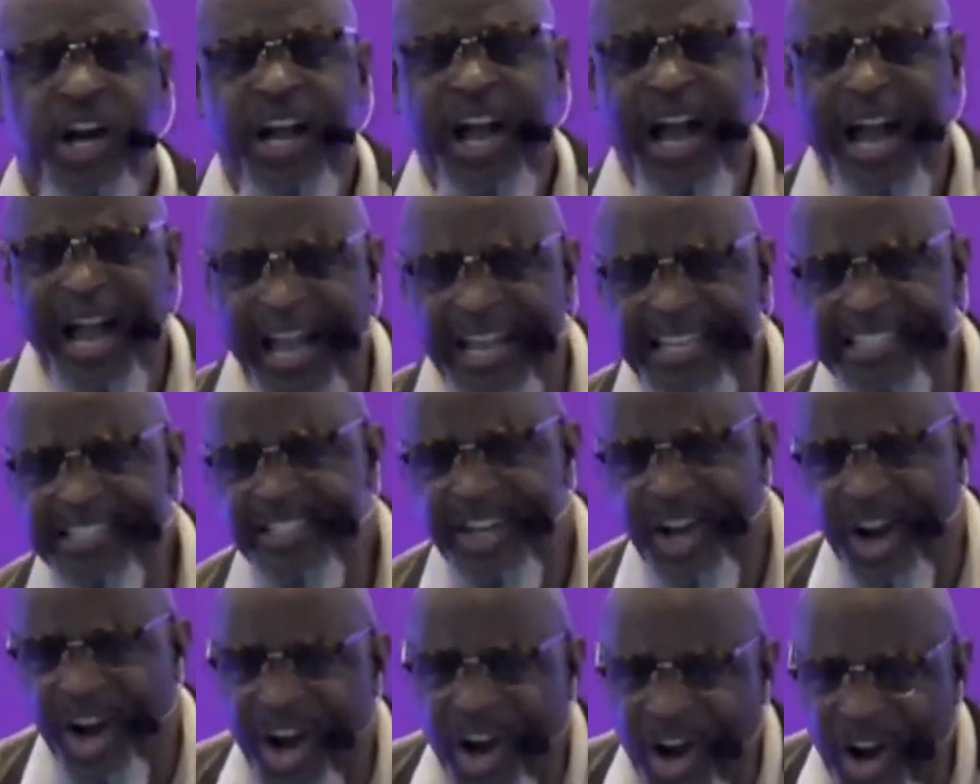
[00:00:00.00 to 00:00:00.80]
I
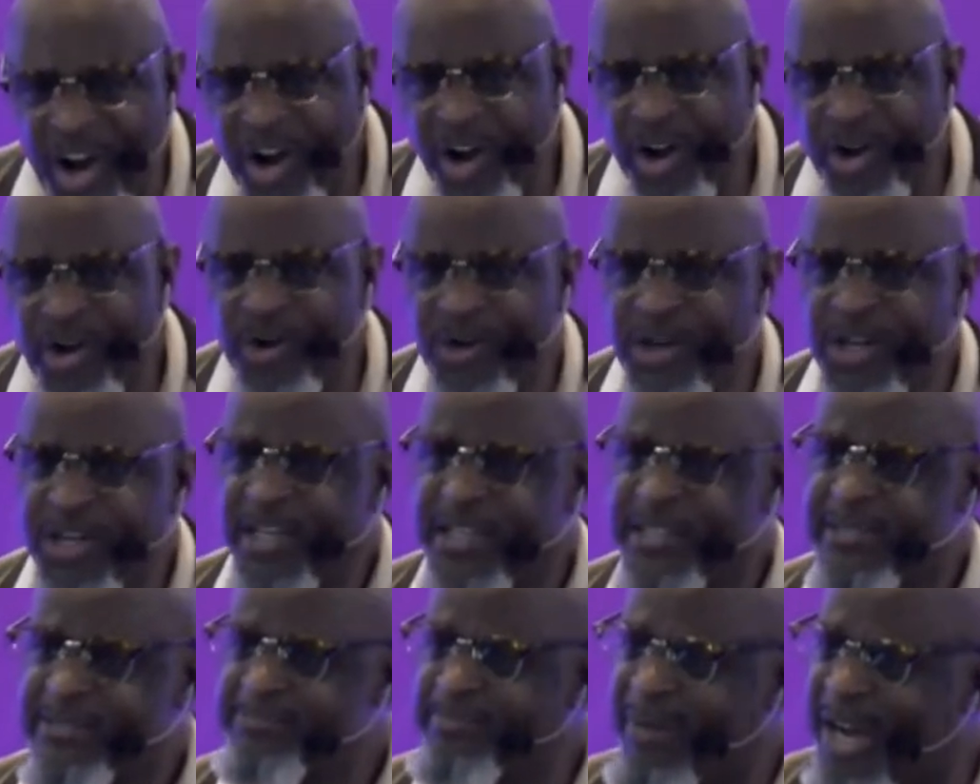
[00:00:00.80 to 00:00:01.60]
know
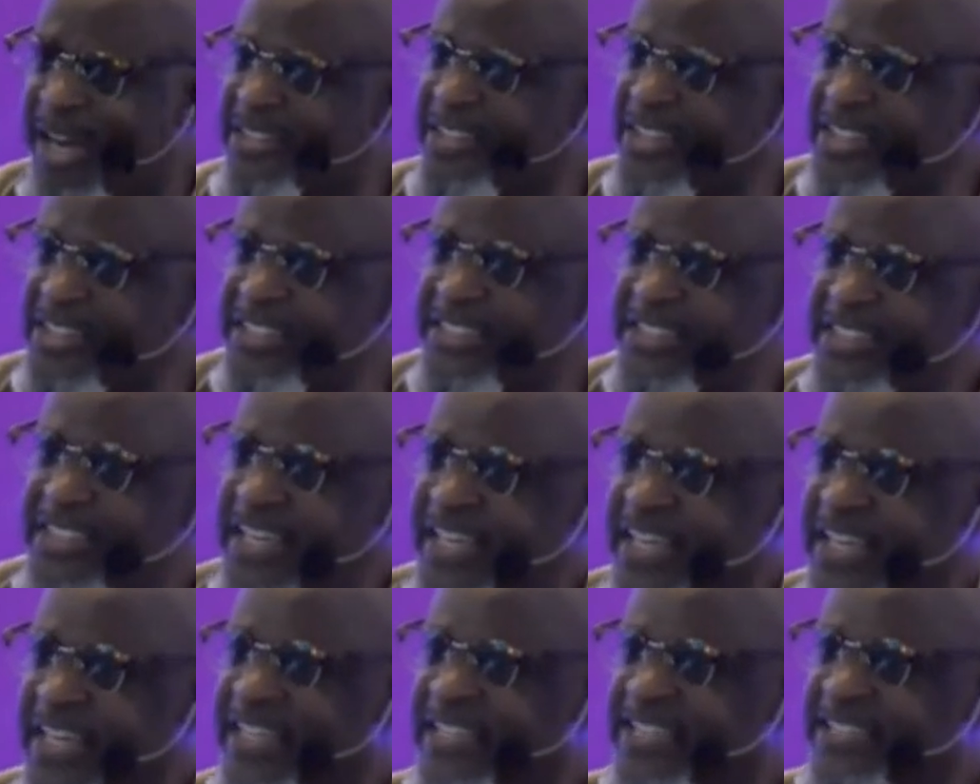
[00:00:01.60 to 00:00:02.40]
mothers
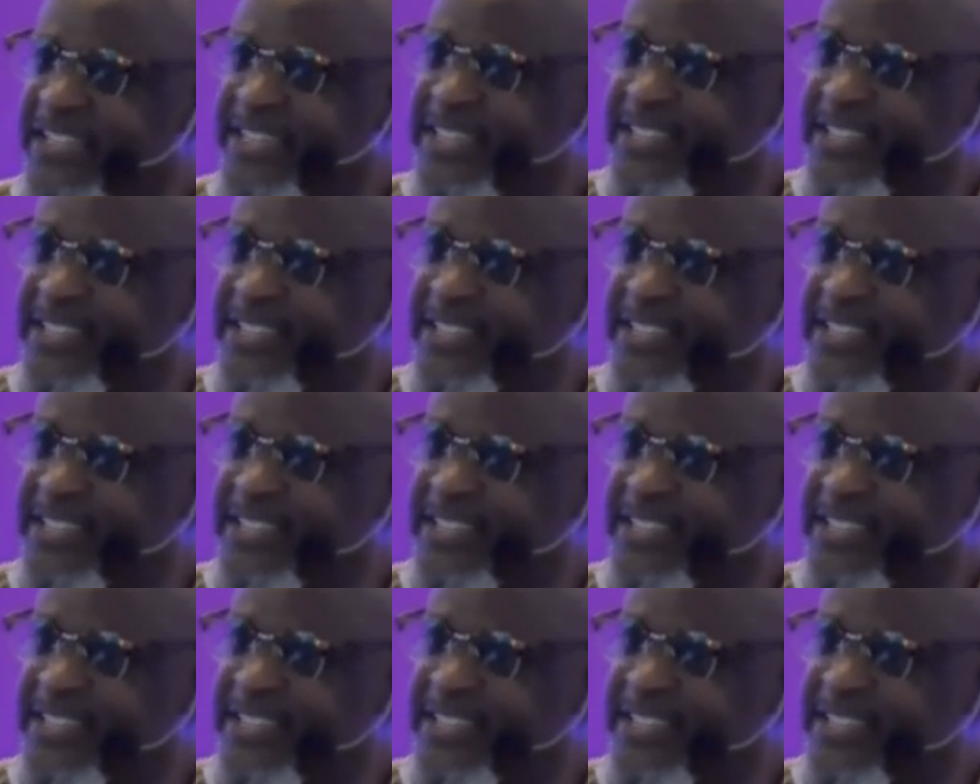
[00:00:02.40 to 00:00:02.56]
and